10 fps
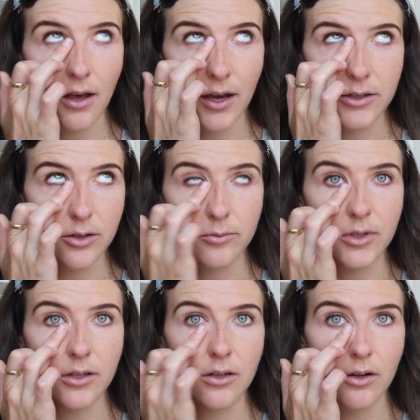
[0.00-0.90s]
I don't
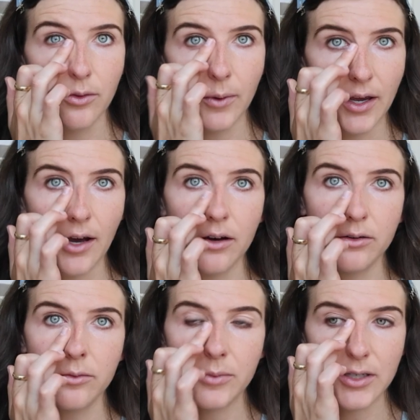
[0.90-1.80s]
blend it all the way
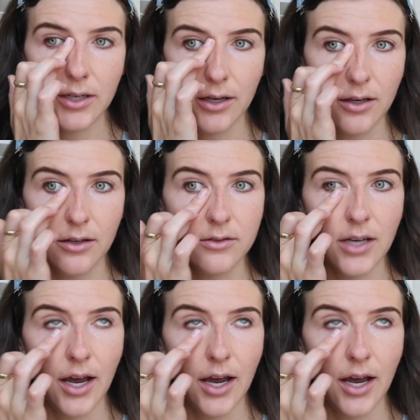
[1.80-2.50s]
out because